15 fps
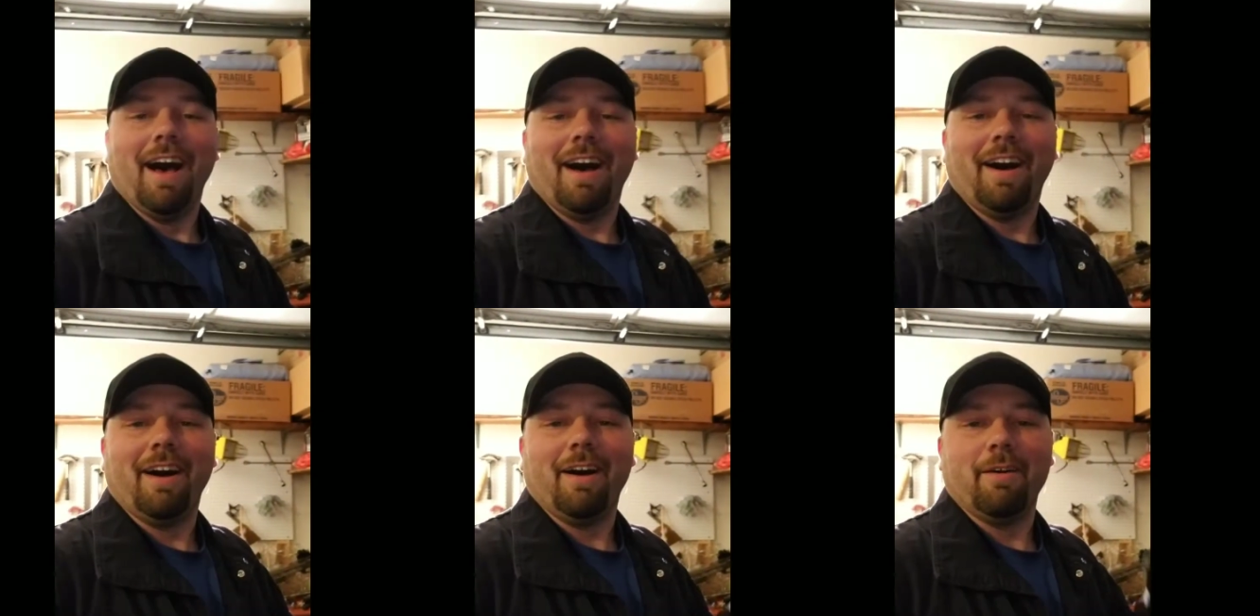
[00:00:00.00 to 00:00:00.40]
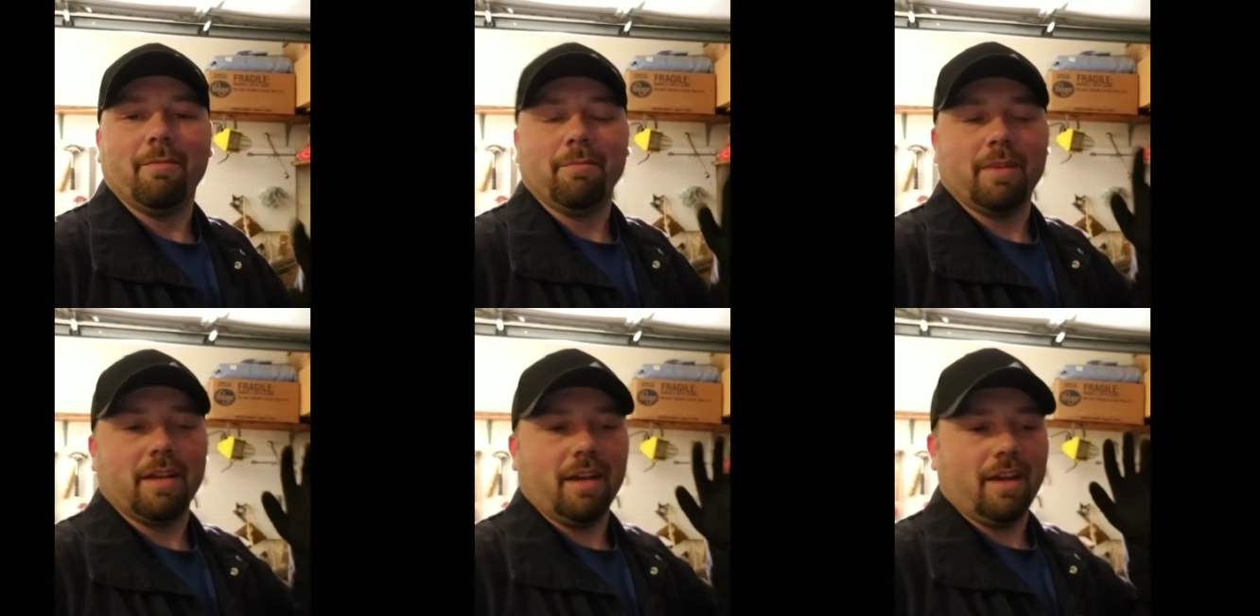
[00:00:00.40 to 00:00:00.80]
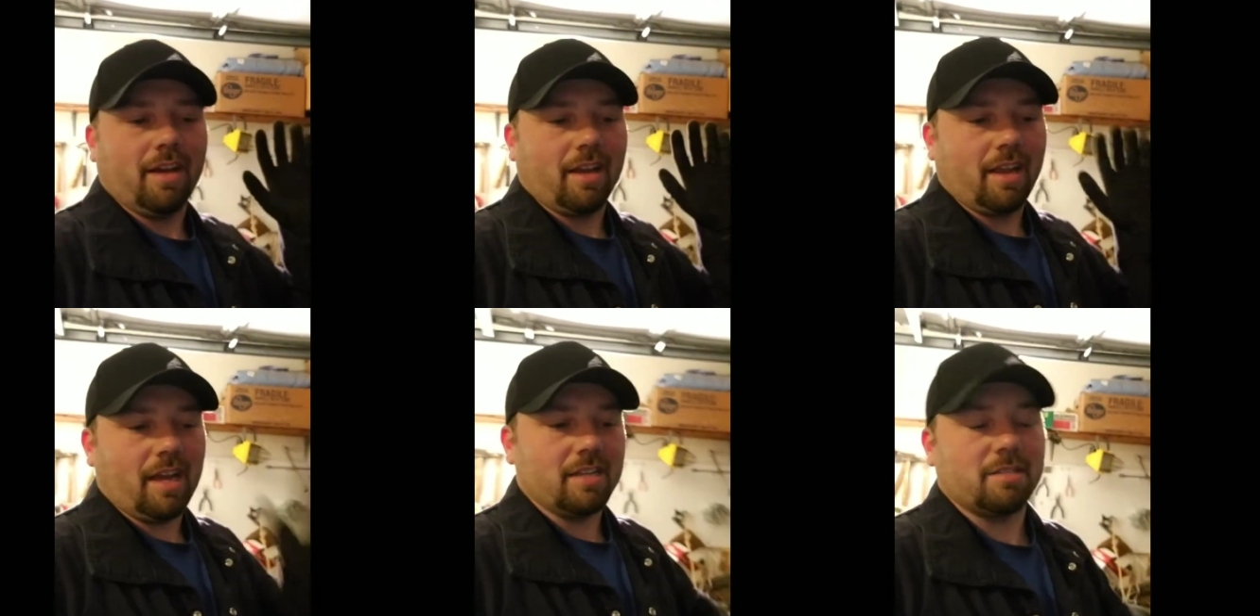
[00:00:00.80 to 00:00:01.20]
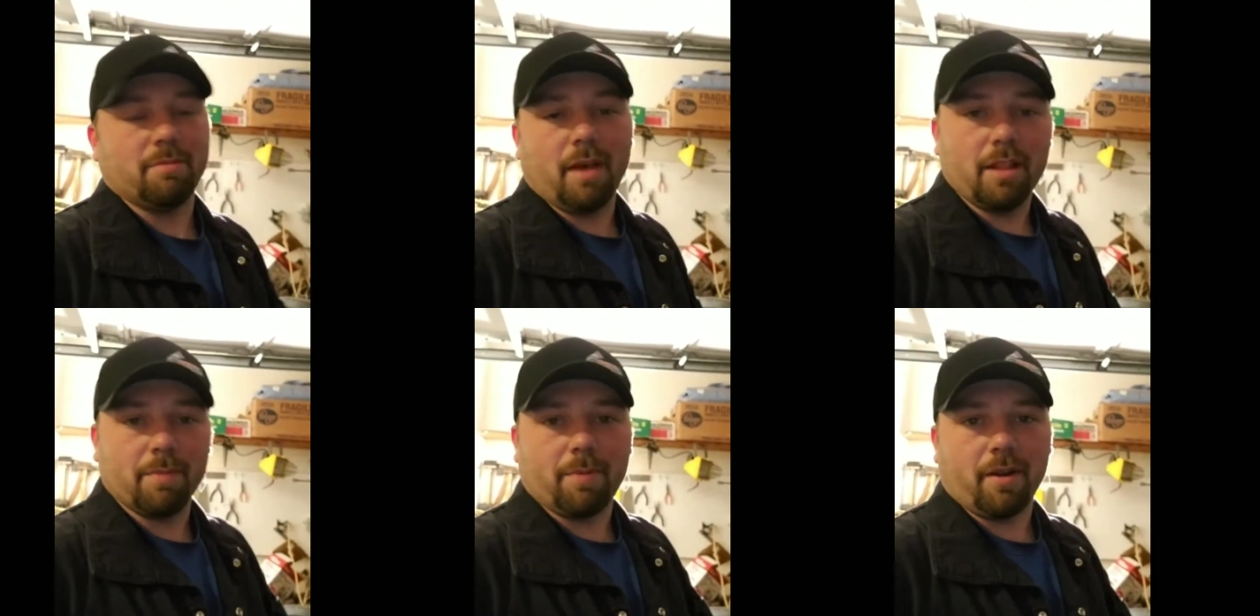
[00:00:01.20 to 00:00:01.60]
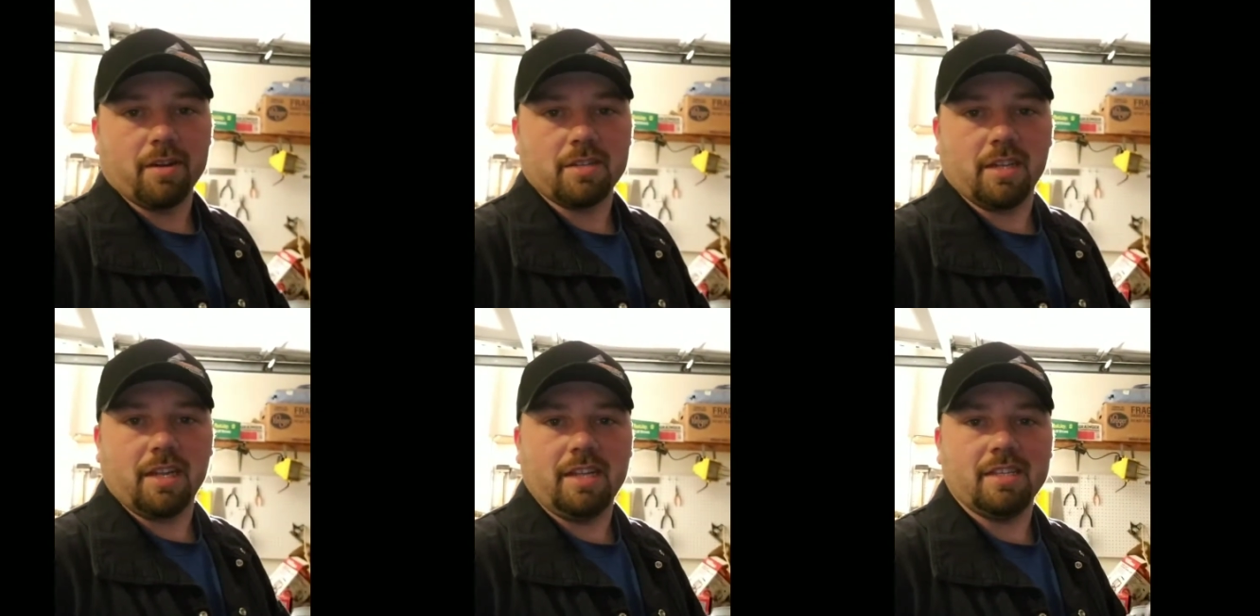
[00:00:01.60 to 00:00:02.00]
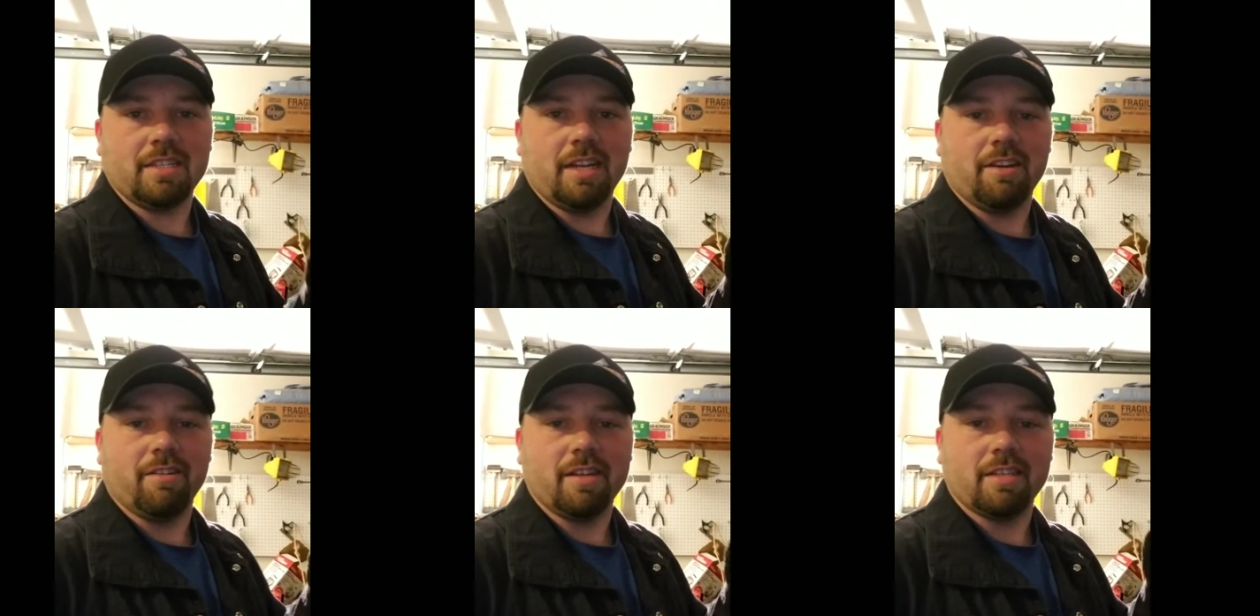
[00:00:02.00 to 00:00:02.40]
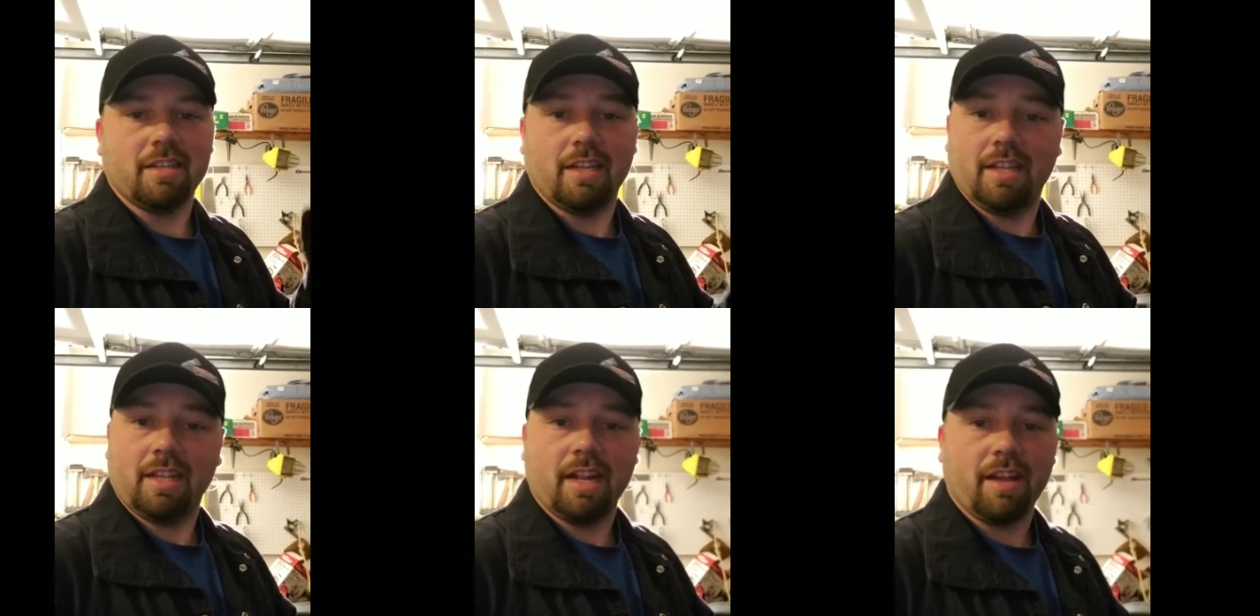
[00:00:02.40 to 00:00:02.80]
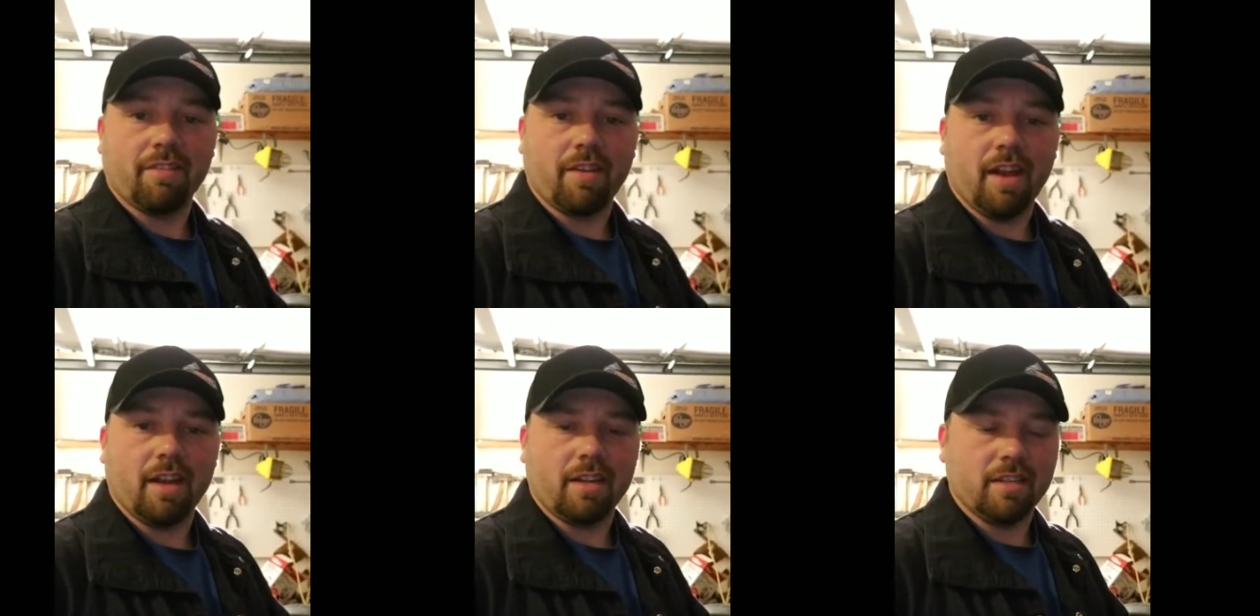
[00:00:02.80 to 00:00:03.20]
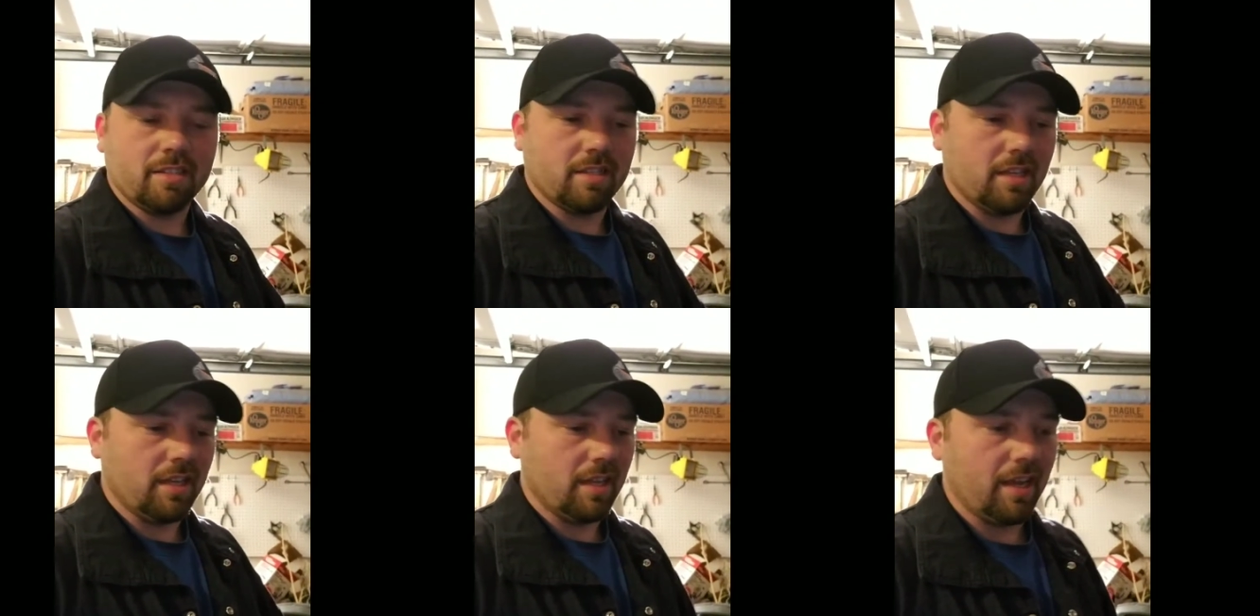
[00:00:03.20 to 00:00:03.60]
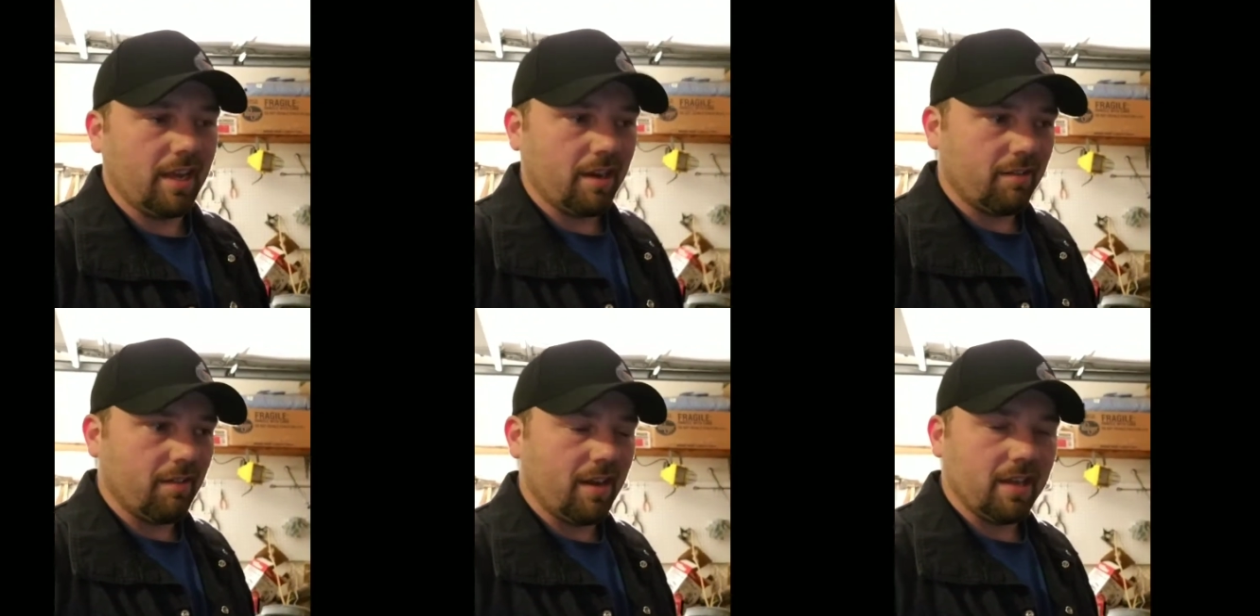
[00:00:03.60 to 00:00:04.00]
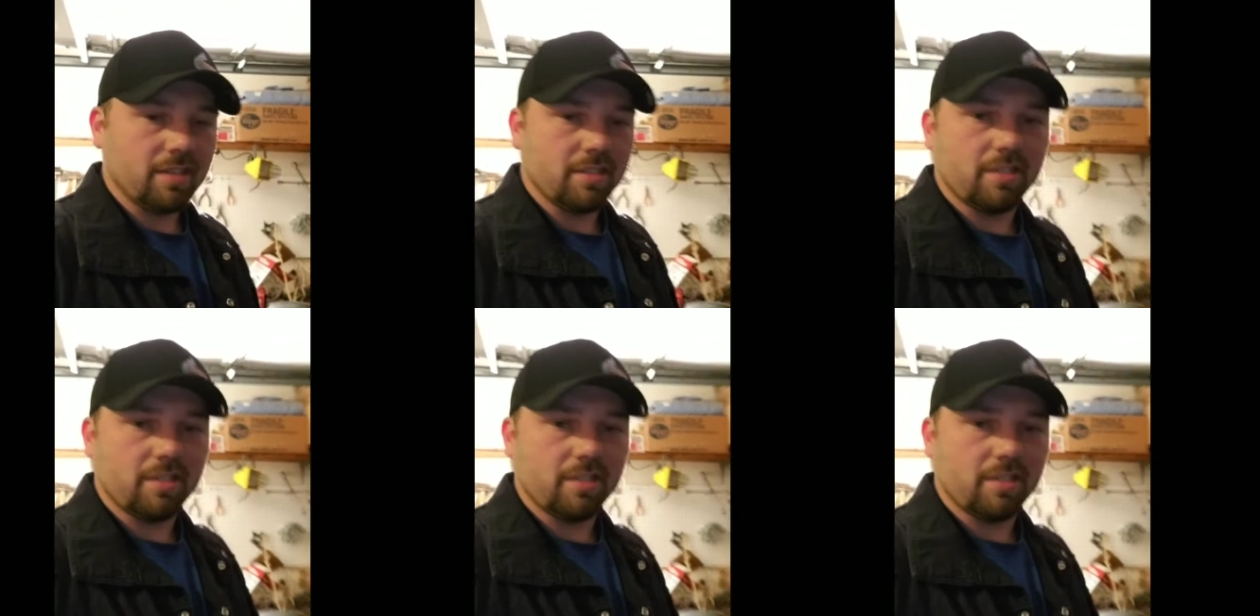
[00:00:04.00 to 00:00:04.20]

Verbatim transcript: um, I got some other parts that he's interested in that I've got that's laying around.